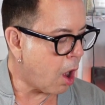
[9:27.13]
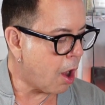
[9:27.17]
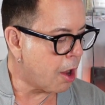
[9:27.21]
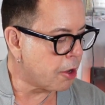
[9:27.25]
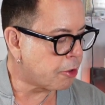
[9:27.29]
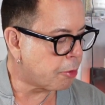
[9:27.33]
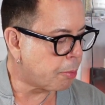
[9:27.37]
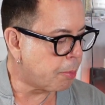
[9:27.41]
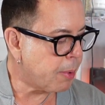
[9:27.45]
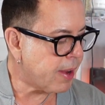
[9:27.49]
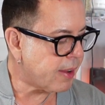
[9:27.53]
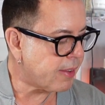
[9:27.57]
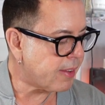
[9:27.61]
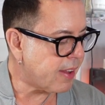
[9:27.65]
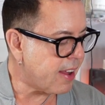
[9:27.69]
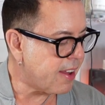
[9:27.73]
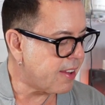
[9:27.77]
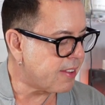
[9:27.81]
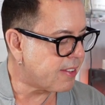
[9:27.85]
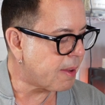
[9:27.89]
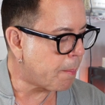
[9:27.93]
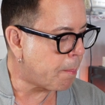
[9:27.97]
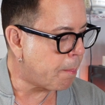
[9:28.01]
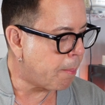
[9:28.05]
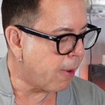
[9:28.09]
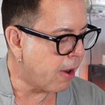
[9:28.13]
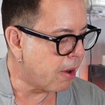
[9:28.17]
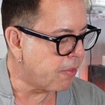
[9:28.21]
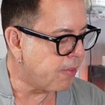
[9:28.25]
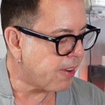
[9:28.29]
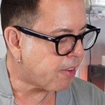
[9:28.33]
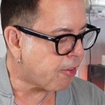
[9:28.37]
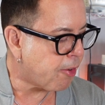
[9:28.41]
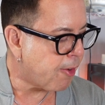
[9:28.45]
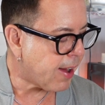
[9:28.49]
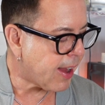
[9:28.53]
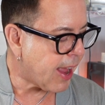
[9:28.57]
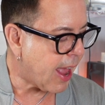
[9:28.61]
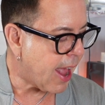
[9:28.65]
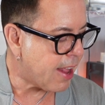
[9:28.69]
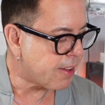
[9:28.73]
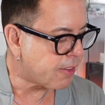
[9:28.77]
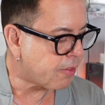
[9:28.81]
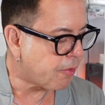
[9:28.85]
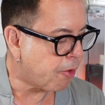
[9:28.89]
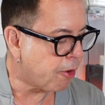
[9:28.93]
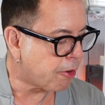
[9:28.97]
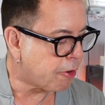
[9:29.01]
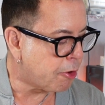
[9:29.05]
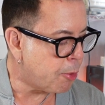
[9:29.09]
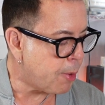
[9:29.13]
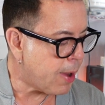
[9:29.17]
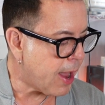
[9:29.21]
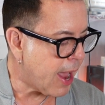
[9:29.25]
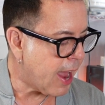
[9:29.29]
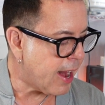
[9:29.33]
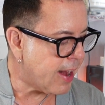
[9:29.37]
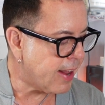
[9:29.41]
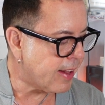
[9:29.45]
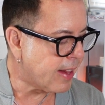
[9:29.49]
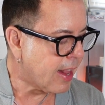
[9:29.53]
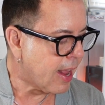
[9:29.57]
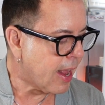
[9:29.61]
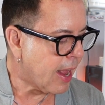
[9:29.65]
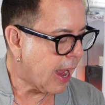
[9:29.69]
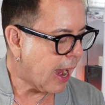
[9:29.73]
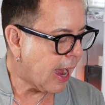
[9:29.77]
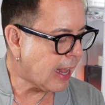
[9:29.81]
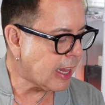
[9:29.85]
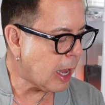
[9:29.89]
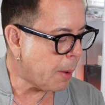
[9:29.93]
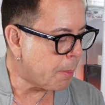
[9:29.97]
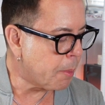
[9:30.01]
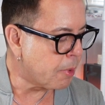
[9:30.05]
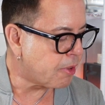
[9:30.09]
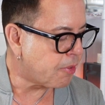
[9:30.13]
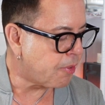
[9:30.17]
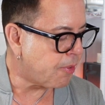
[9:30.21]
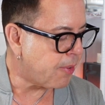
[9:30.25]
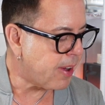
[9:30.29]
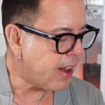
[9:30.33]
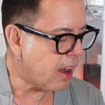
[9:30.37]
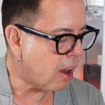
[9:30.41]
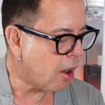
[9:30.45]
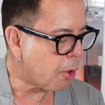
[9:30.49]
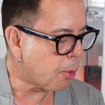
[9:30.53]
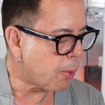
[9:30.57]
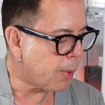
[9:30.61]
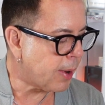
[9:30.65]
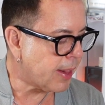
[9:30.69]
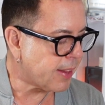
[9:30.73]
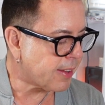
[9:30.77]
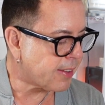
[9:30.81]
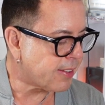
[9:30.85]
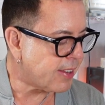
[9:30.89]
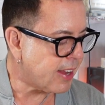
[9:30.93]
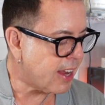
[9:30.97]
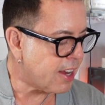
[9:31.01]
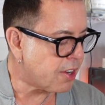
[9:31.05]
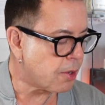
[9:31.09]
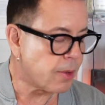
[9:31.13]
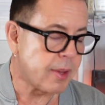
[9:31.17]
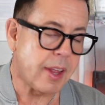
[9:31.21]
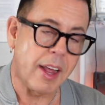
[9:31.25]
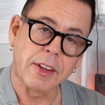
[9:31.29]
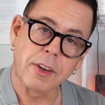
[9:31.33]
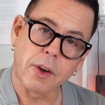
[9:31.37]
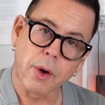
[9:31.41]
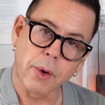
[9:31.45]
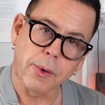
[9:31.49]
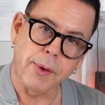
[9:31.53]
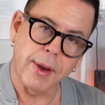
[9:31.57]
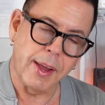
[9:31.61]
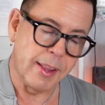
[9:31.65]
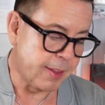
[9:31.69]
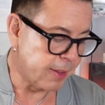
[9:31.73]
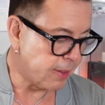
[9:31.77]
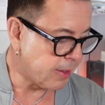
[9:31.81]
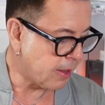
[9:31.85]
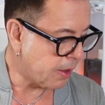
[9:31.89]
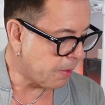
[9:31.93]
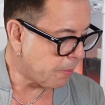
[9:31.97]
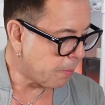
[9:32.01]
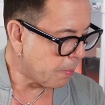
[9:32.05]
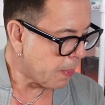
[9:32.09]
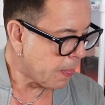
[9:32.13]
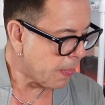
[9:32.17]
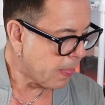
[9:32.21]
Hot Springs is a perfect fragrance for creating an atmosphere of relaxation and tranquility.